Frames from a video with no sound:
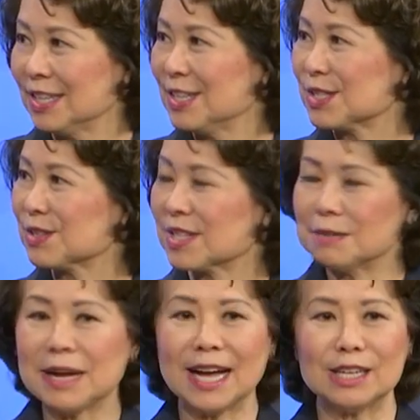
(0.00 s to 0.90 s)
So
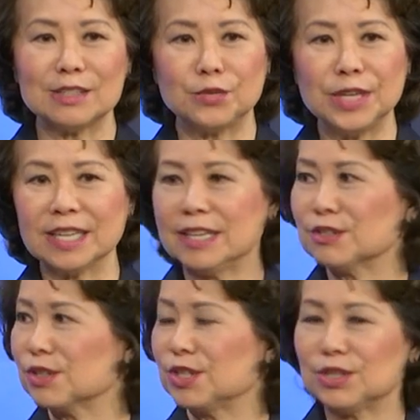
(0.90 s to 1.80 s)
somehow, if we can
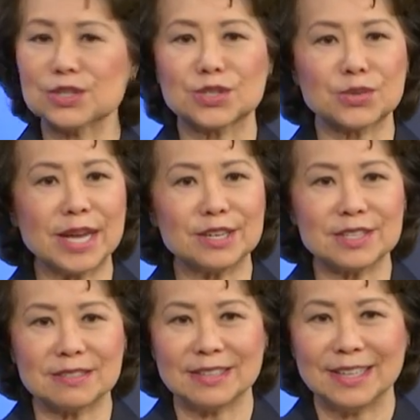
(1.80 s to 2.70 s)
introduce
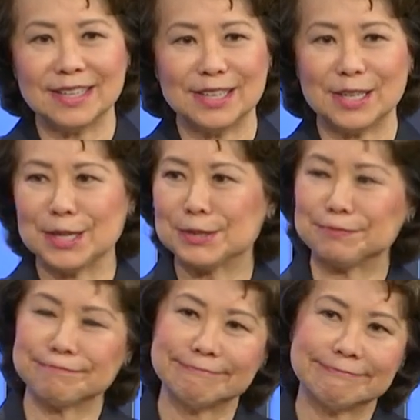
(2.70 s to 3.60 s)
greater,
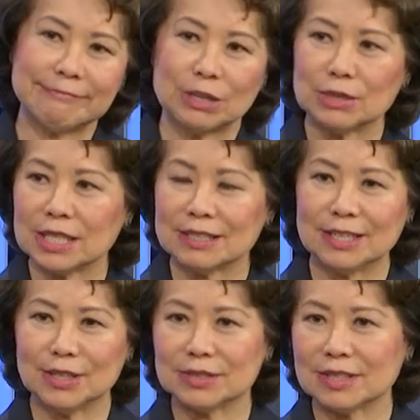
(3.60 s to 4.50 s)
um,
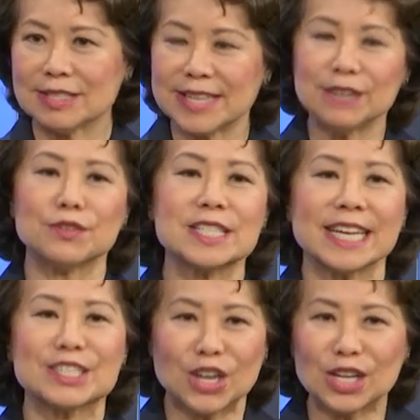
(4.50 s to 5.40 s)
you know, safer
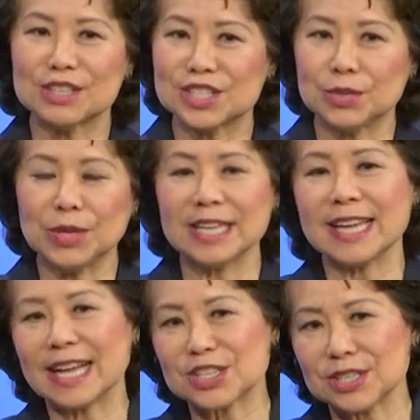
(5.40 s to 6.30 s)
technology, we can
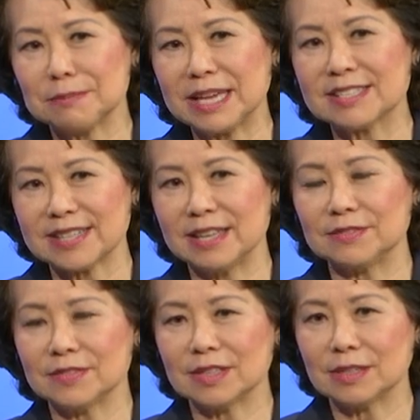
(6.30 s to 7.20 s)
actually make safe
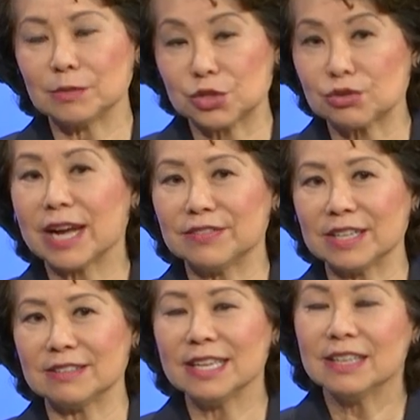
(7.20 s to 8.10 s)
uh,
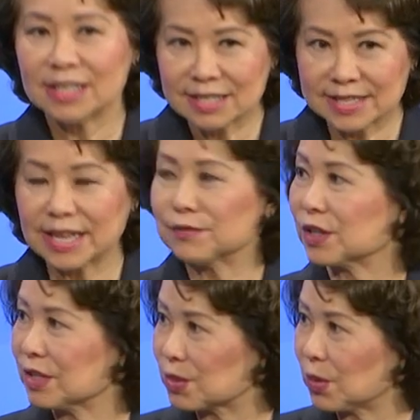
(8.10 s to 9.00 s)
driving
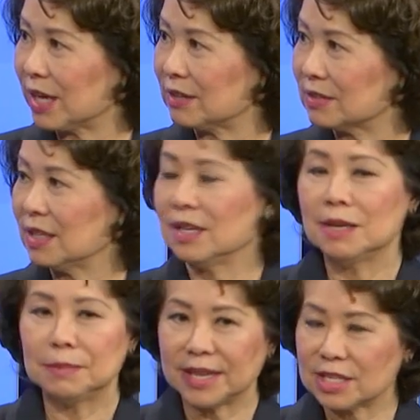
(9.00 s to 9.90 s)
safer as well.
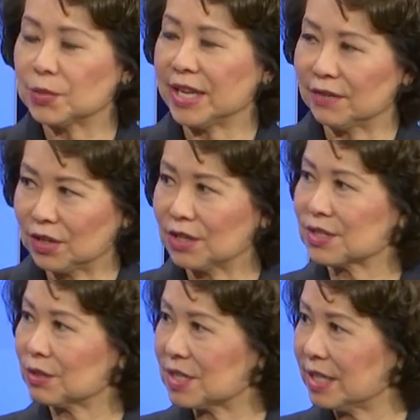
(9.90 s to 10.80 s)
But as we have
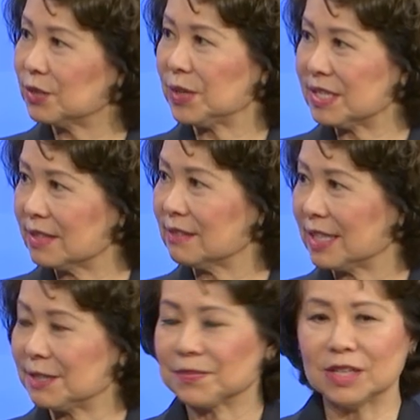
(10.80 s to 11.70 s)
also seen
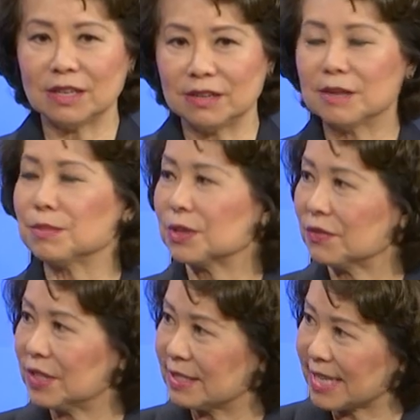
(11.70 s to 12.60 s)
recently in a number
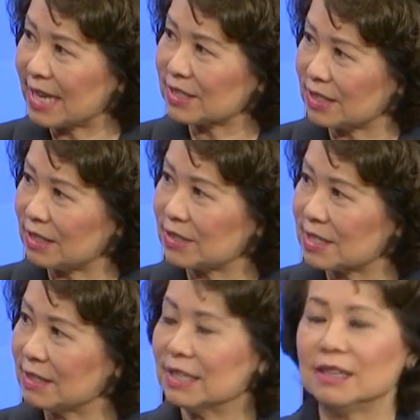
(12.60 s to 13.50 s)
of these accidents,